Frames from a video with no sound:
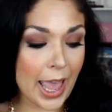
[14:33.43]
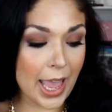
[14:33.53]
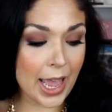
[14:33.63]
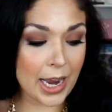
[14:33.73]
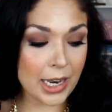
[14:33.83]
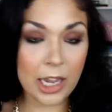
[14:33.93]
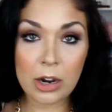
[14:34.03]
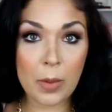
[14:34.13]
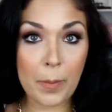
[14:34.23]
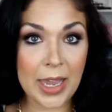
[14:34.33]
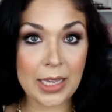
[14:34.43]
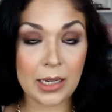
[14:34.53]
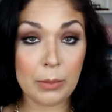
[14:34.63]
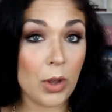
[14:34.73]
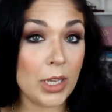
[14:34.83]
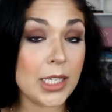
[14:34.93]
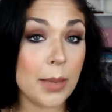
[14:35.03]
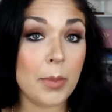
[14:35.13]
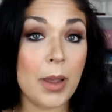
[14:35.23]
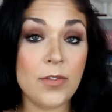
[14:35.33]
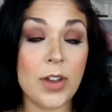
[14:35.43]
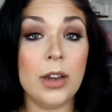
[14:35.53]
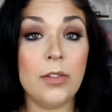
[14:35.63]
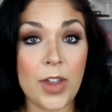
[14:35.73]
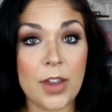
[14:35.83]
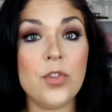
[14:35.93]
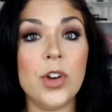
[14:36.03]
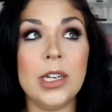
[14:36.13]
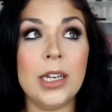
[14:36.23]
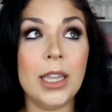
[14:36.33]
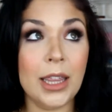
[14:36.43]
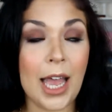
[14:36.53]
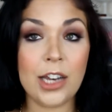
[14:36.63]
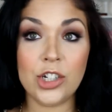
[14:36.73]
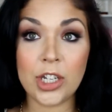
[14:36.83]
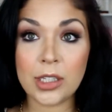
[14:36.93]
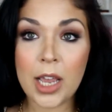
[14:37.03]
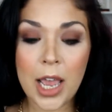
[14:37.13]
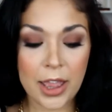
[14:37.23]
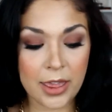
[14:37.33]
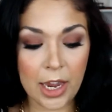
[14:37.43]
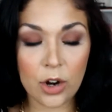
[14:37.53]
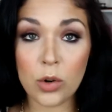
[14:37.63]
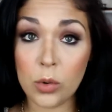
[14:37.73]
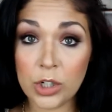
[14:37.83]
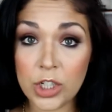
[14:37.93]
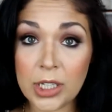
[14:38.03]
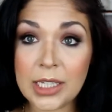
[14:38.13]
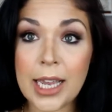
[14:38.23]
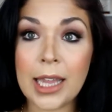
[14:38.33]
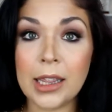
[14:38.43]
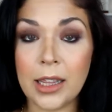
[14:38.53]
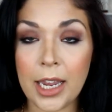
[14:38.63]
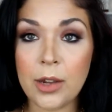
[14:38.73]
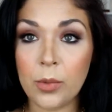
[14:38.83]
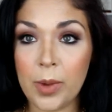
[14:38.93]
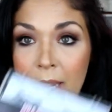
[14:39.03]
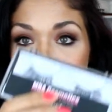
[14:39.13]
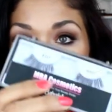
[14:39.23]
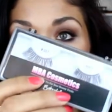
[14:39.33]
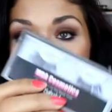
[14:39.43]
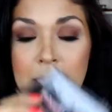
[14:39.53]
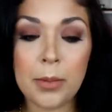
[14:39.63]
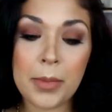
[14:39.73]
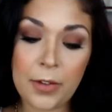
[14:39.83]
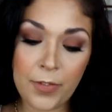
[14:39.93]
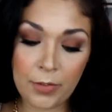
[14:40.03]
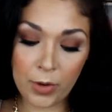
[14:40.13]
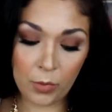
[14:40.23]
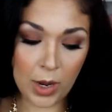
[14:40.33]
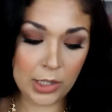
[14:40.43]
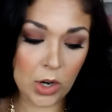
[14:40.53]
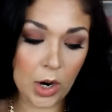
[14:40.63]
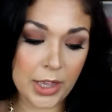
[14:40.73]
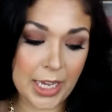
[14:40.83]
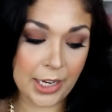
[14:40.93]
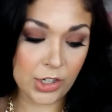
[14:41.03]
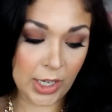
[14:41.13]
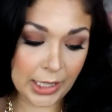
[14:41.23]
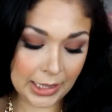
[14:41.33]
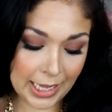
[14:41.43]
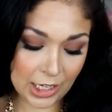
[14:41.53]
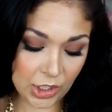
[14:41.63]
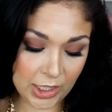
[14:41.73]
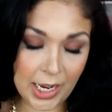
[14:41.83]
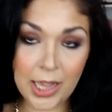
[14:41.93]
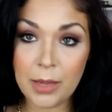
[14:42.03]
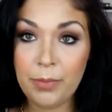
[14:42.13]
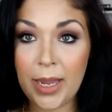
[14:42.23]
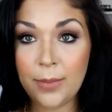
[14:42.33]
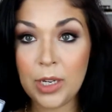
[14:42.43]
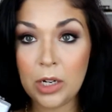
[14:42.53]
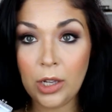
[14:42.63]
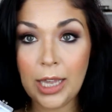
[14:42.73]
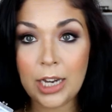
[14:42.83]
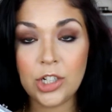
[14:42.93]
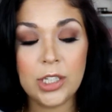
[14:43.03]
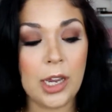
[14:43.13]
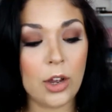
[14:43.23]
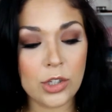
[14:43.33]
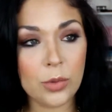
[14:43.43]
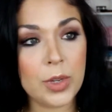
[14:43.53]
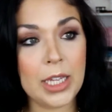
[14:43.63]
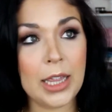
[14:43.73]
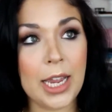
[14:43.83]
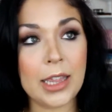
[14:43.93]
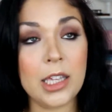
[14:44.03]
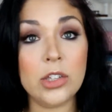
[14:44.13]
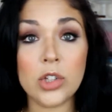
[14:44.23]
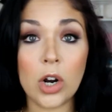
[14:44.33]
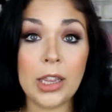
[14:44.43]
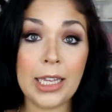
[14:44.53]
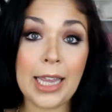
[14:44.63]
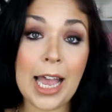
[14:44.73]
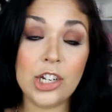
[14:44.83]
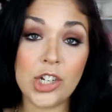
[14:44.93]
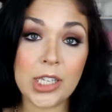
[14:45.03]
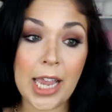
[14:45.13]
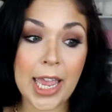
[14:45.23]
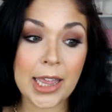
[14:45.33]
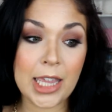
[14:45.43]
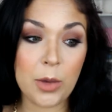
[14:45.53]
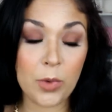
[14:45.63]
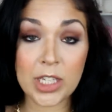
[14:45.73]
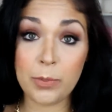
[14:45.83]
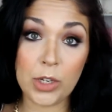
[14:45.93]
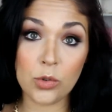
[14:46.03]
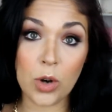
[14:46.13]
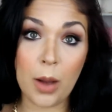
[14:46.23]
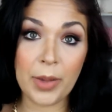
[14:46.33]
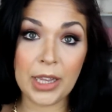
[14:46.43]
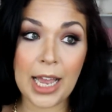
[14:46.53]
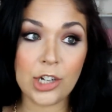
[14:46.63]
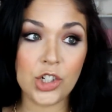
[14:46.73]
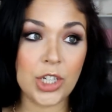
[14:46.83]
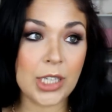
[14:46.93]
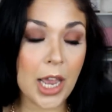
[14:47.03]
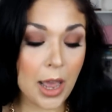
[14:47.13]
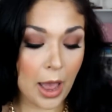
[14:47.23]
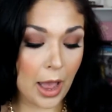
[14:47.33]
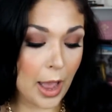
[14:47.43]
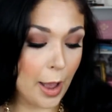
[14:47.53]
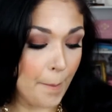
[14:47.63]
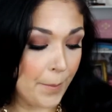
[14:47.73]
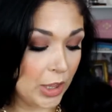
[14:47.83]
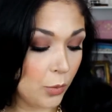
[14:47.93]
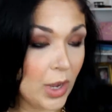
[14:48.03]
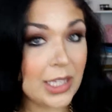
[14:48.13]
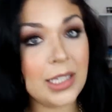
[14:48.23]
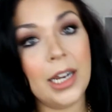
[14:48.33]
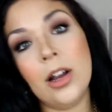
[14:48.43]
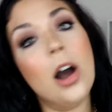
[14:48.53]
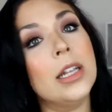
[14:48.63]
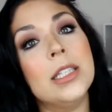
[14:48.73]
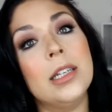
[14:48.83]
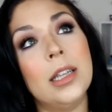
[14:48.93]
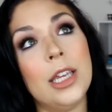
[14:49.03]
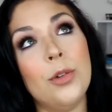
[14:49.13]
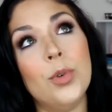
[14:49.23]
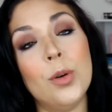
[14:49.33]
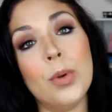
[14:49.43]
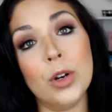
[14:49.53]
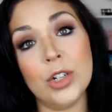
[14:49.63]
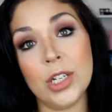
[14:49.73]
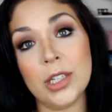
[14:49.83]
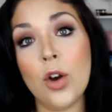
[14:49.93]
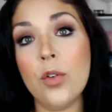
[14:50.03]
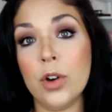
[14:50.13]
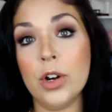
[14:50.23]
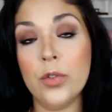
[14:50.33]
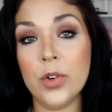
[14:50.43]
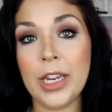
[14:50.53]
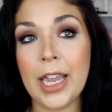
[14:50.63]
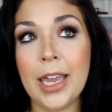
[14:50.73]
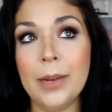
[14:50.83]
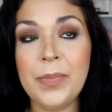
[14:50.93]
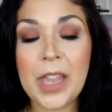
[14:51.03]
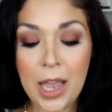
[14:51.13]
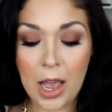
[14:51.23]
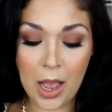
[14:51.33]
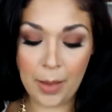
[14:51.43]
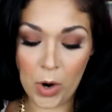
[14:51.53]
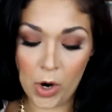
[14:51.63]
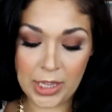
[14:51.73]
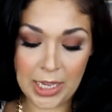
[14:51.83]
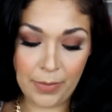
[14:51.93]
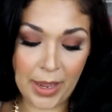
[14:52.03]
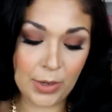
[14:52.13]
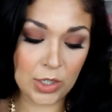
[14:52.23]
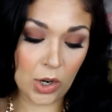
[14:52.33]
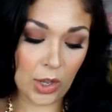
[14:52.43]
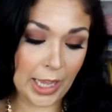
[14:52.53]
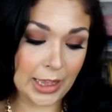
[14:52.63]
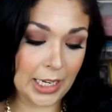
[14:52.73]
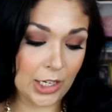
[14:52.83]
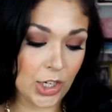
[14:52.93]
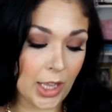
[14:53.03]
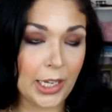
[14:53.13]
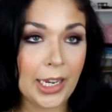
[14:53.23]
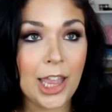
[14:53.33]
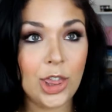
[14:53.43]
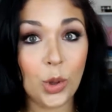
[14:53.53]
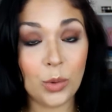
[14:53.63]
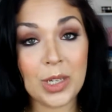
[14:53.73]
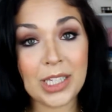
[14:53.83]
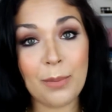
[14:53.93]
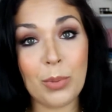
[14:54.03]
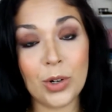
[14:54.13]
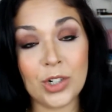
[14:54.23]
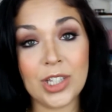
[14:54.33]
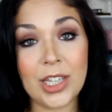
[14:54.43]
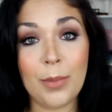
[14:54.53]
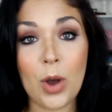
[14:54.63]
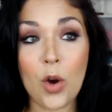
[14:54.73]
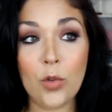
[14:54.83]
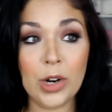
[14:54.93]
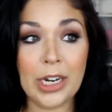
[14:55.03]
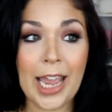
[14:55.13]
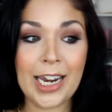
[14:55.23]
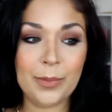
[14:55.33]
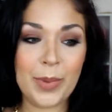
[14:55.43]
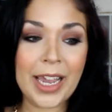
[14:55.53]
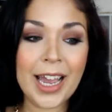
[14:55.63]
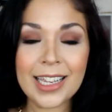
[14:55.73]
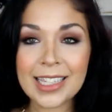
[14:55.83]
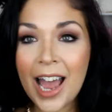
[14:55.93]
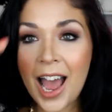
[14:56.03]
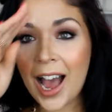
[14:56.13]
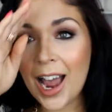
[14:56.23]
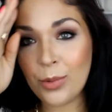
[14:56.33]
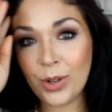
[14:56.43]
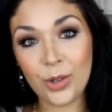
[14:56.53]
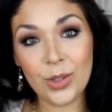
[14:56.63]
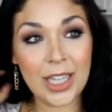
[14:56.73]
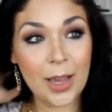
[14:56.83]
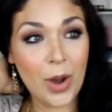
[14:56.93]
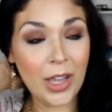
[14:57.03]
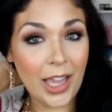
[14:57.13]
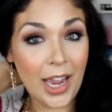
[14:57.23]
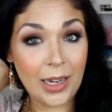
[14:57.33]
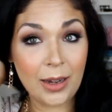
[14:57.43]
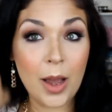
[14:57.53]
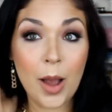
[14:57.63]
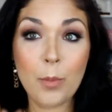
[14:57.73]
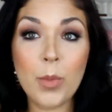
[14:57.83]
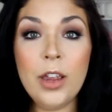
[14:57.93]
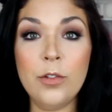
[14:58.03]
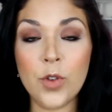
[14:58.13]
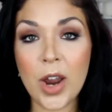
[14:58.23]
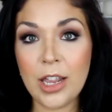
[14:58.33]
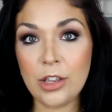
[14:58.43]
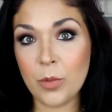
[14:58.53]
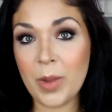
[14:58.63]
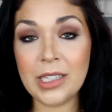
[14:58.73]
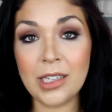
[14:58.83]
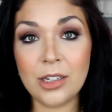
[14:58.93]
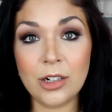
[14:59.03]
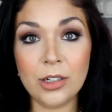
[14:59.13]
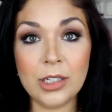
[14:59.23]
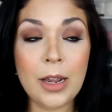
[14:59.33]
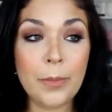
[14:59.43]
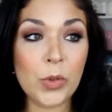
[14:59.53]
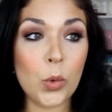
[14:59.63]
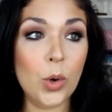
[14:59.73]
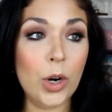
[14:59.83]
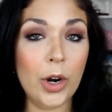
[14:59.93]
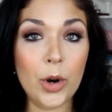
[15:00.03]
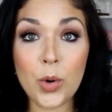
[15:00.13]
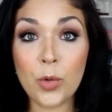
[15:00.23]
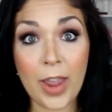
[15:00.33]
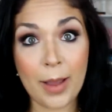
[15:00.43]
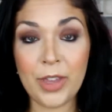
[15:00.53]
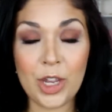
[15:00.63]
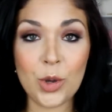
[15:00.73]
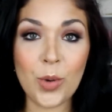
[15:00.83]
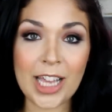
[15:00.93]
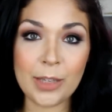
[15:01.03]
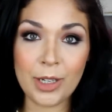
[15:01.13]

and they are amazing. Probably some of my very favorite lashes. They are gorgeous yet lightweight. Some of my favorite ones are the Angelic lashes and the Baby Doll lashes. I also really like the Starlit lashes and the Wispy Drama lashes, um, but the ones that I constantly will purchase over and over again um, are the Baby Doll and the Angelic. And the only reason I purchase them over again is because I will use them on like um, my friends or my sisters' or family who ask